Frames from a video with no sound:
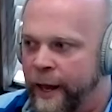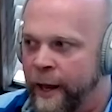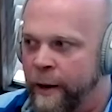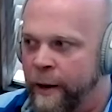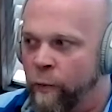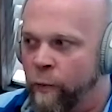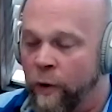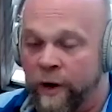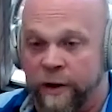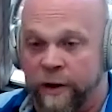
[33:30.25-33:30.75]
And
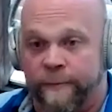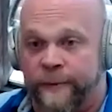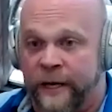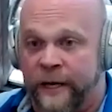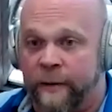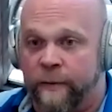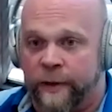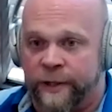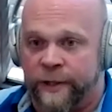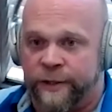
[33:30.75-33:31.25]
one of the big
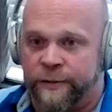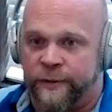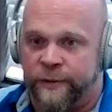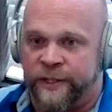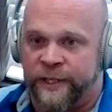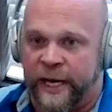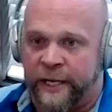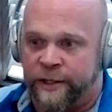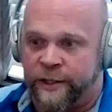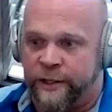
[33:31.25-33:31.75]
ones was
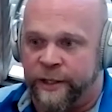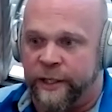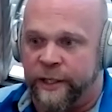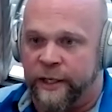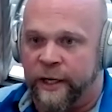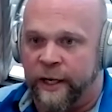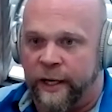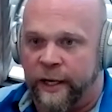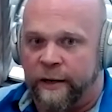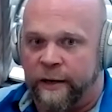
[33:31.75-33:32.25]
actually
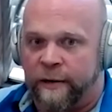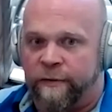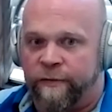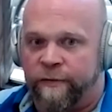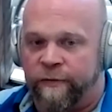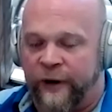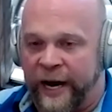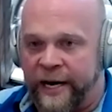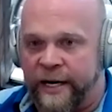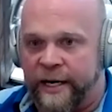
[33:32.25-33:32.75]

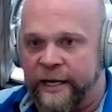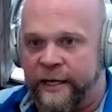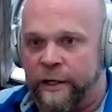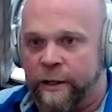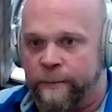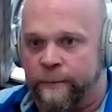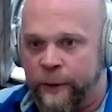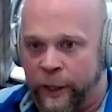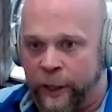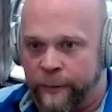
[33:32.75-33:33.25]
finding your
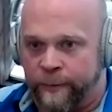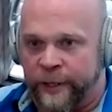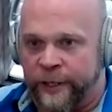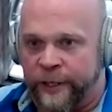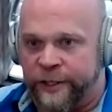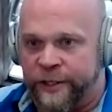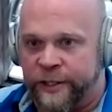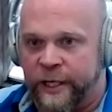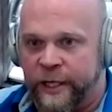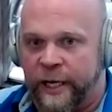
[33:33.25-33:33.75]

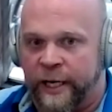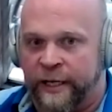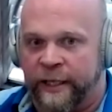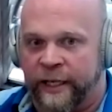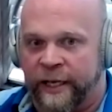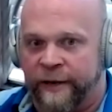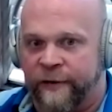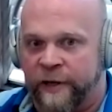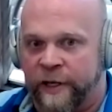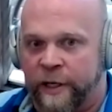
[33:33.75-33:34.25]
purpose and
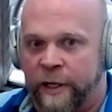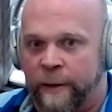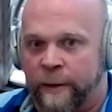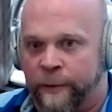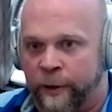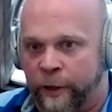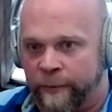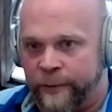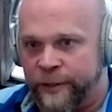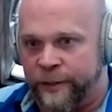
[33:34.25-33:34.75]
living a
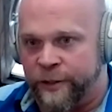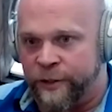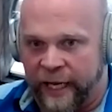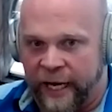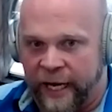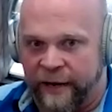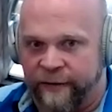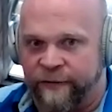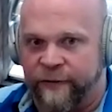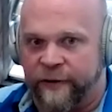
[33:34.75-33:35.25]
purpose-driven
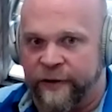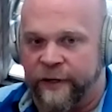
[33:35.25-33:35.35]
life.